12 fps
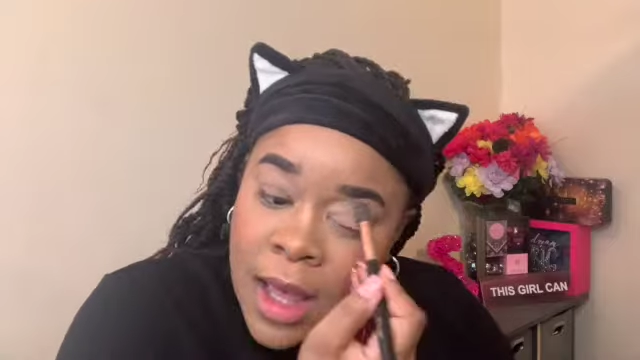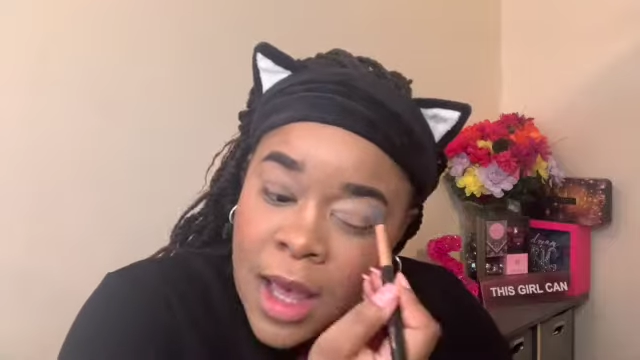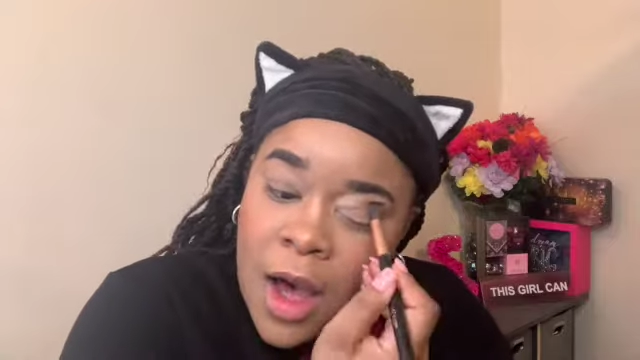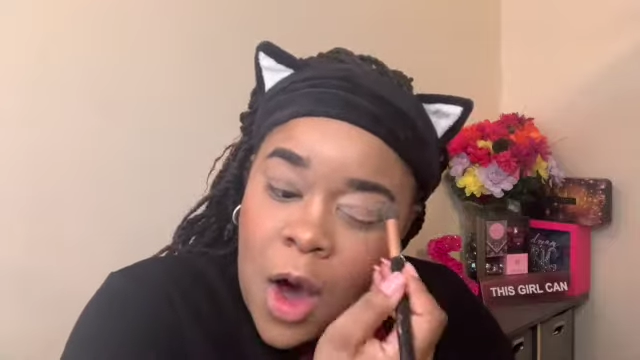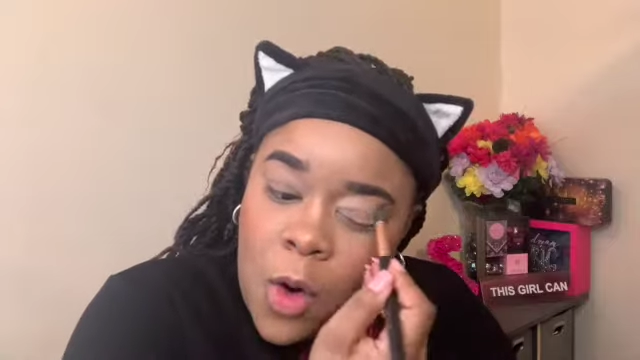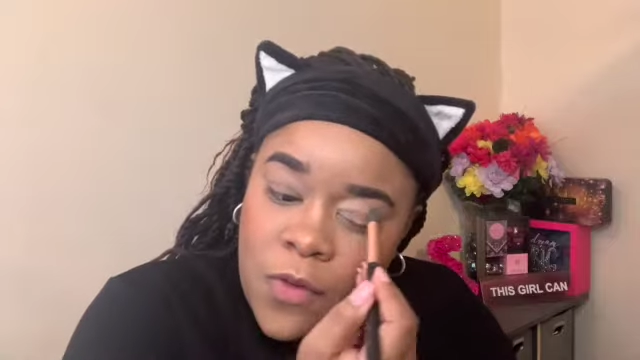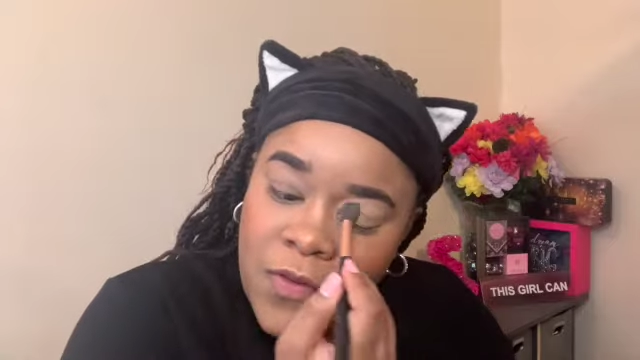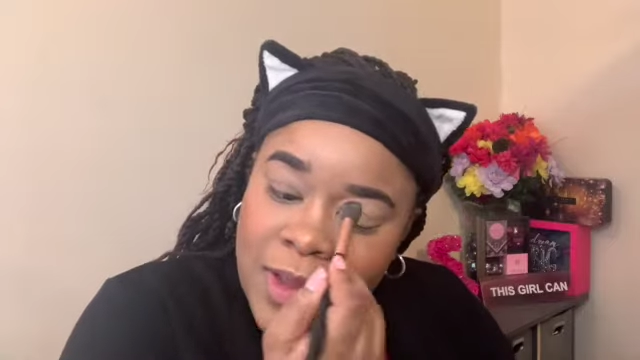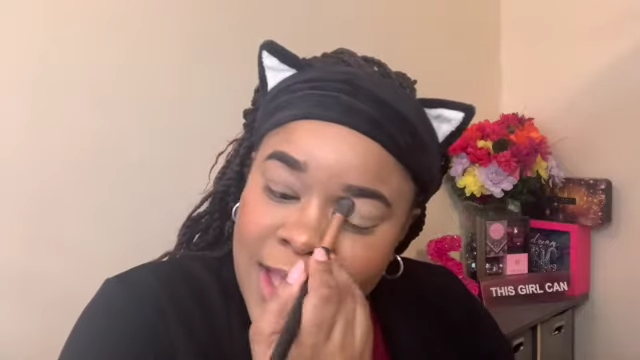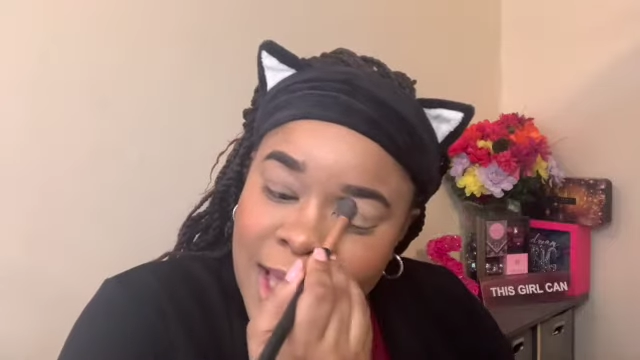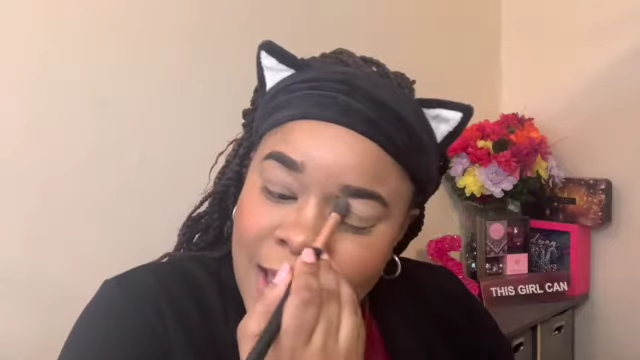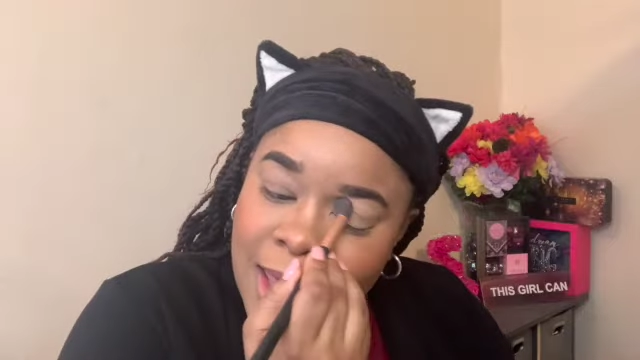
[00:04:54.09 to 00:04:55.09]

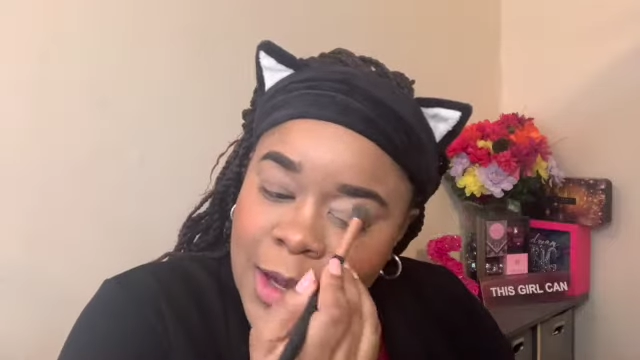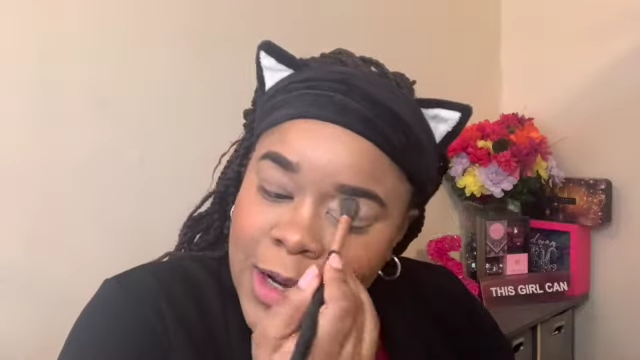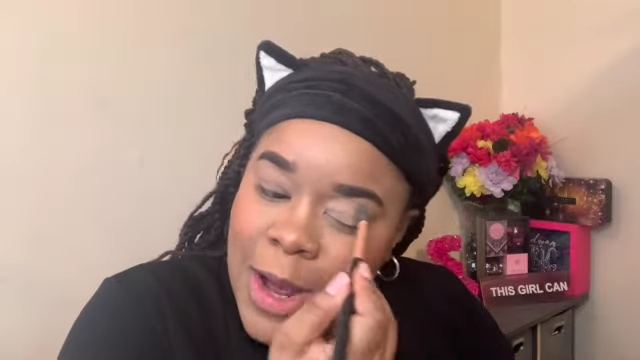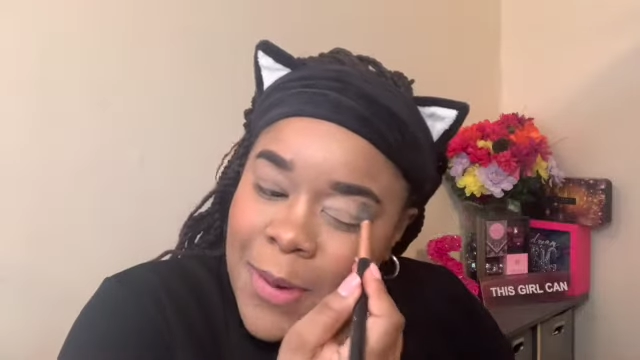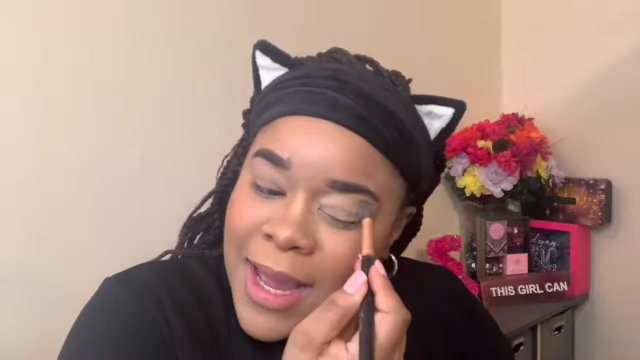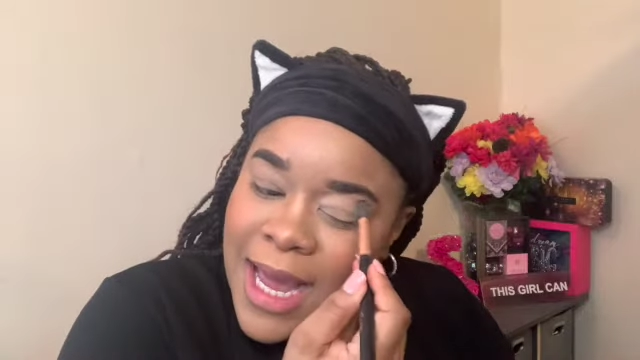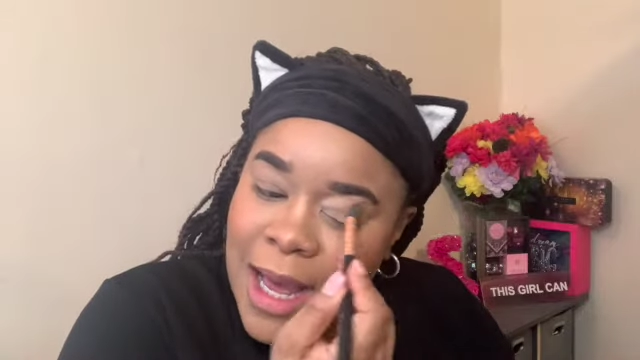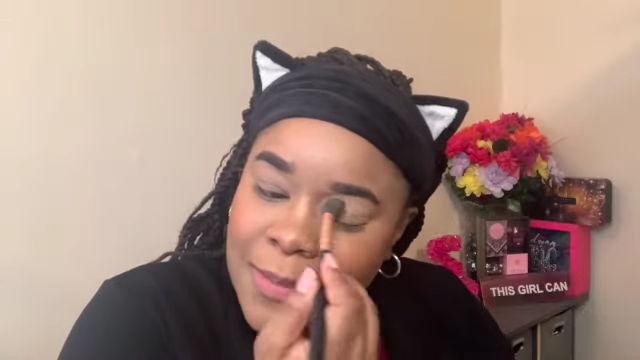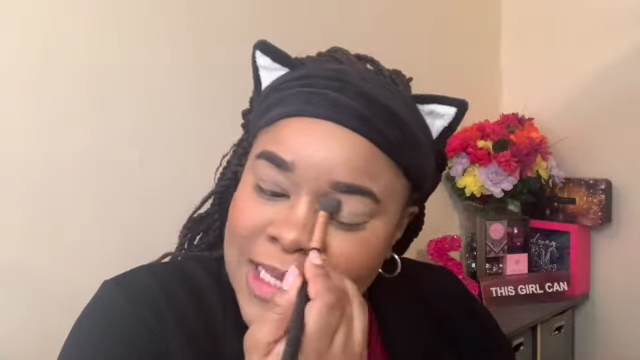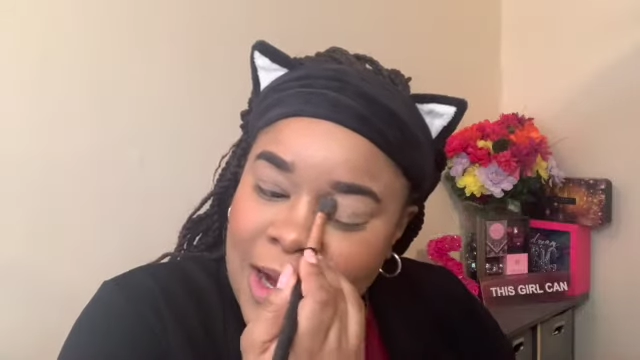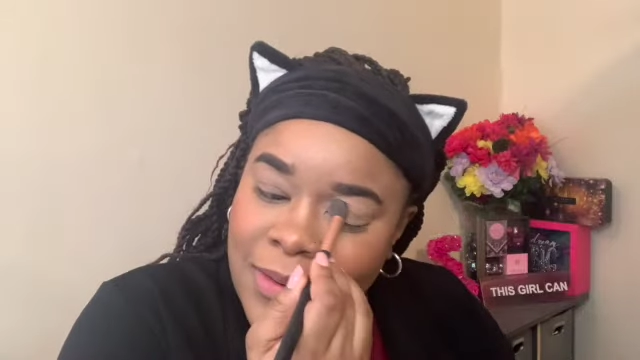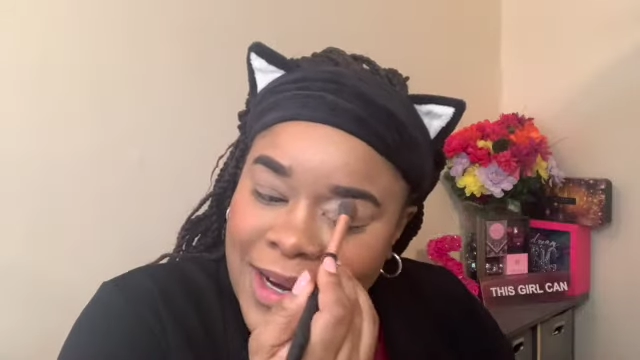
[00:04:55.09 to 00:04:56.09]
hopefully, you know, it
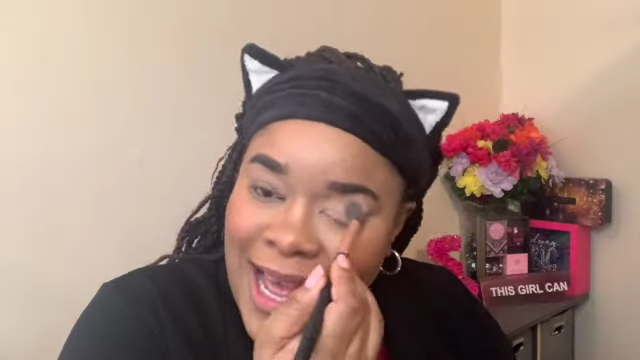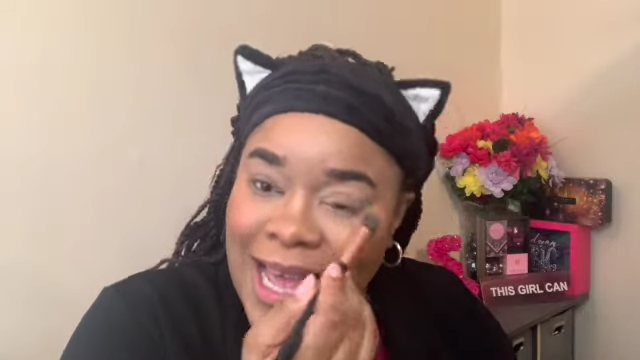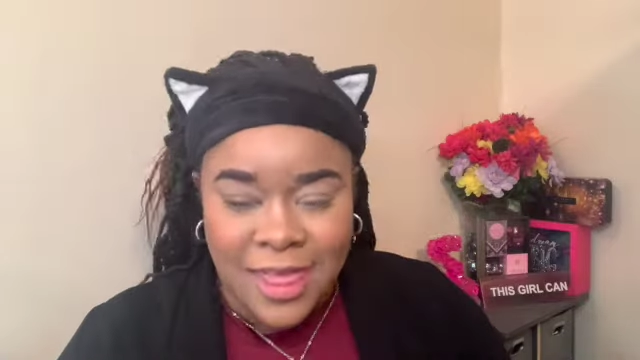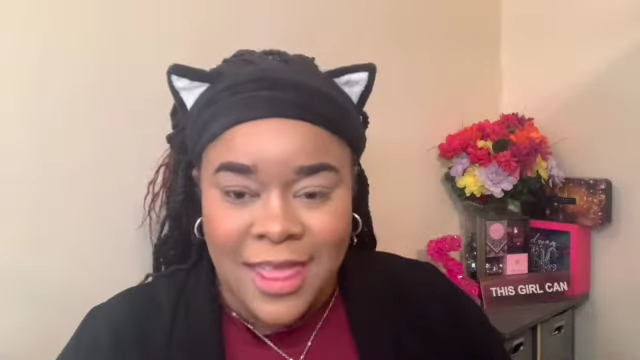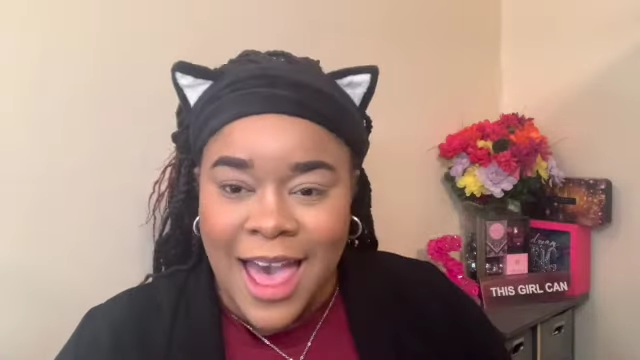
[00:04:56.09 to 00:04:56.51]
comes out nice.